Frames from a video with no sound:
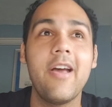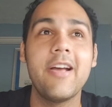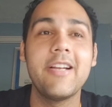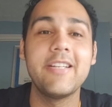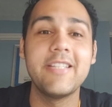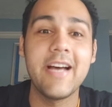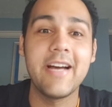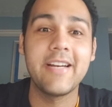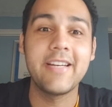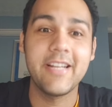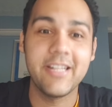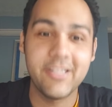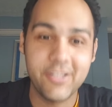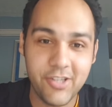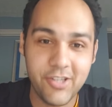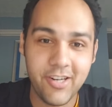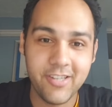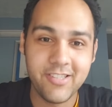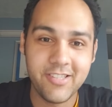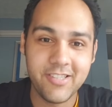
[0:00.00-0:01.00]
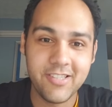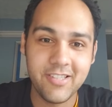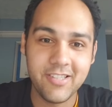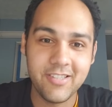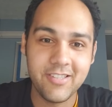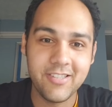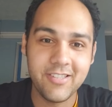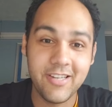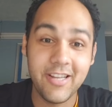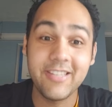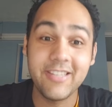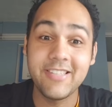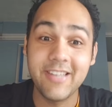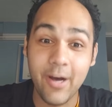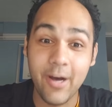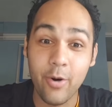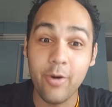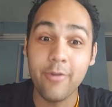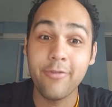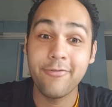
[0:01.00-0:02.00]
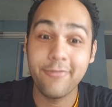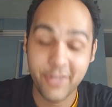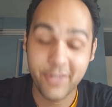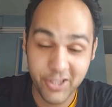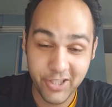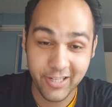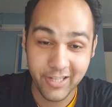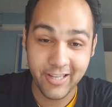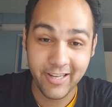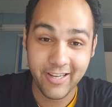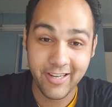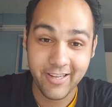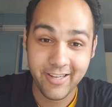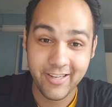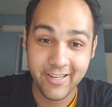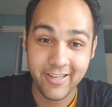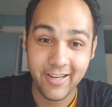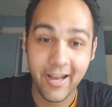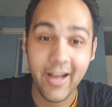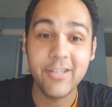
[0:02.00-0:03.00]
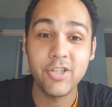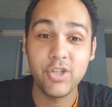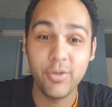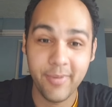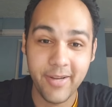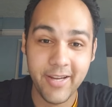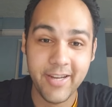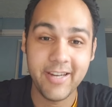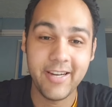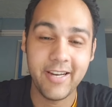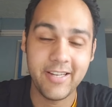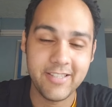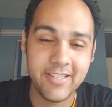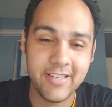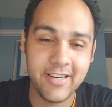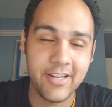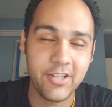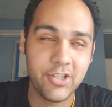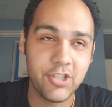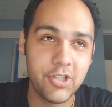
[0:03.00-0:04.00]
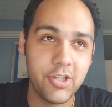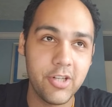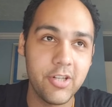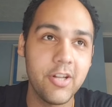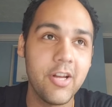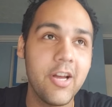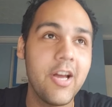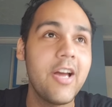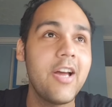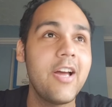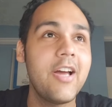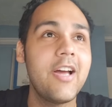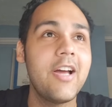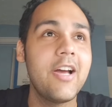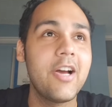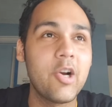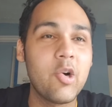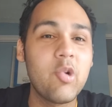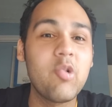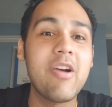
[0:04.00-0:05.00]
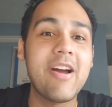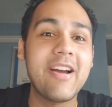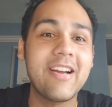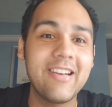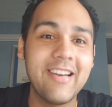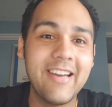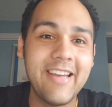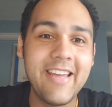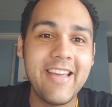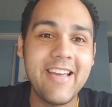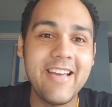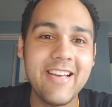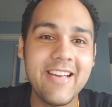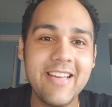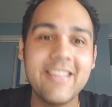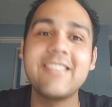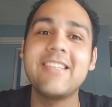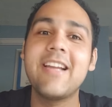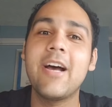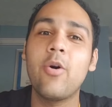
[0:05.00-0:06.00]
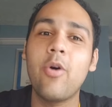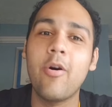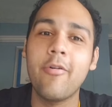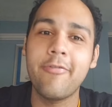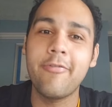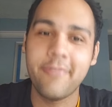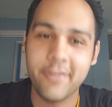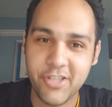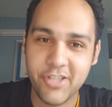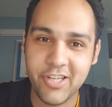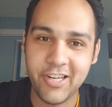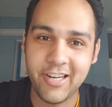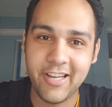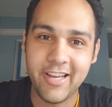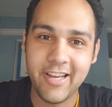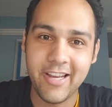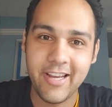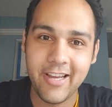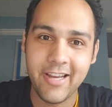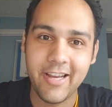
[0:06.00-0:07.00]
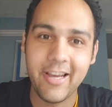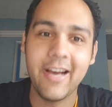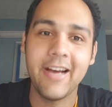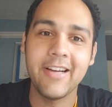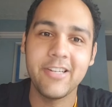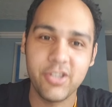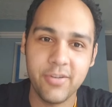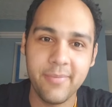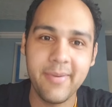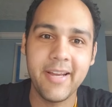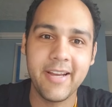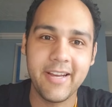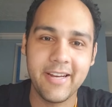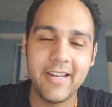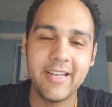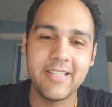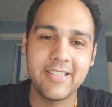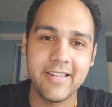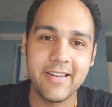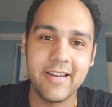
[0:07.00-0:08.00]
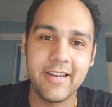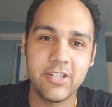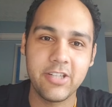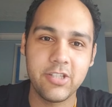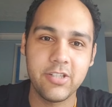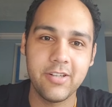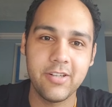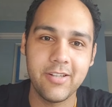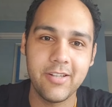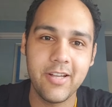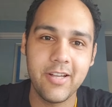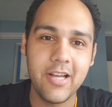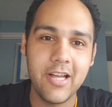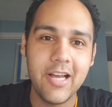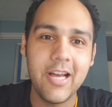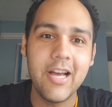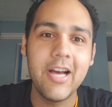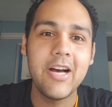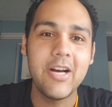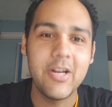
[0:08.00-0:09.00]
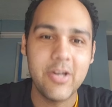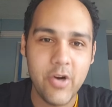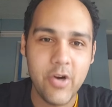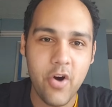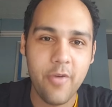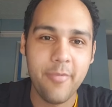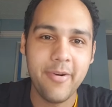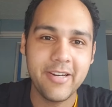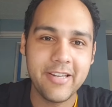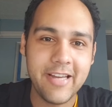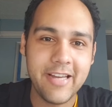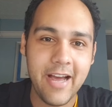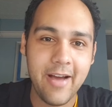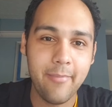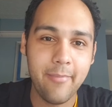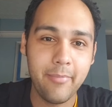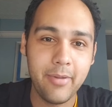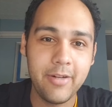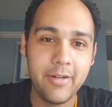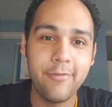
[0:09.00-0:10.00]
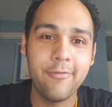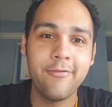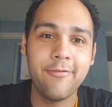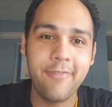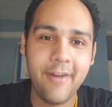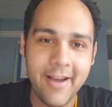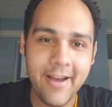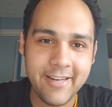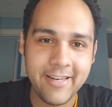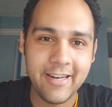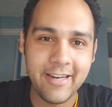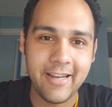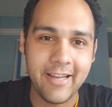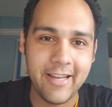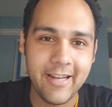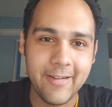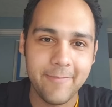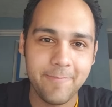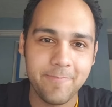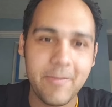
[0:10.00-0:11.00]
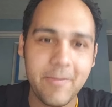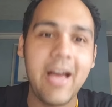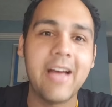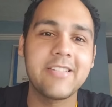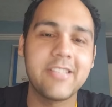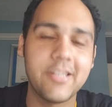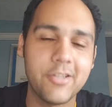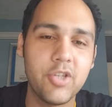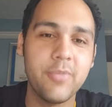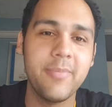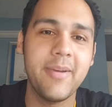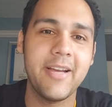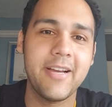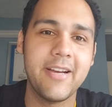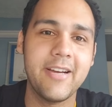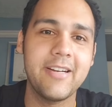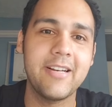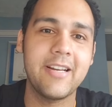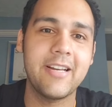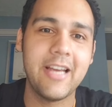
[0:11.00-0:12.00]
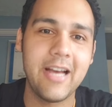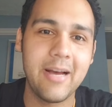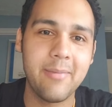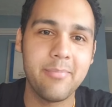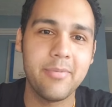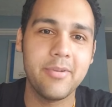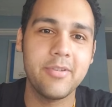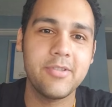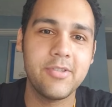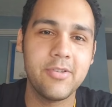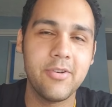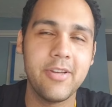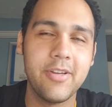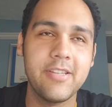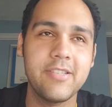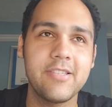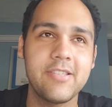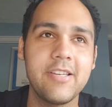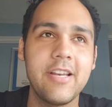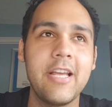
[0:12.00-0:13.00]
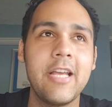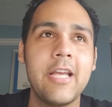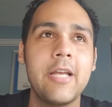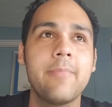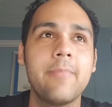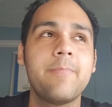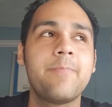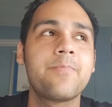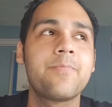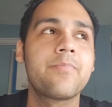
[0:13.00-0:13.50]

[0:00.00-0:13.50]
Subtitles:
Daniel Johnson is now officially a Jamaican international. Greg Lee is now officially a Jamaican international. Norman Campbell finally has a Jamaican cap to his name.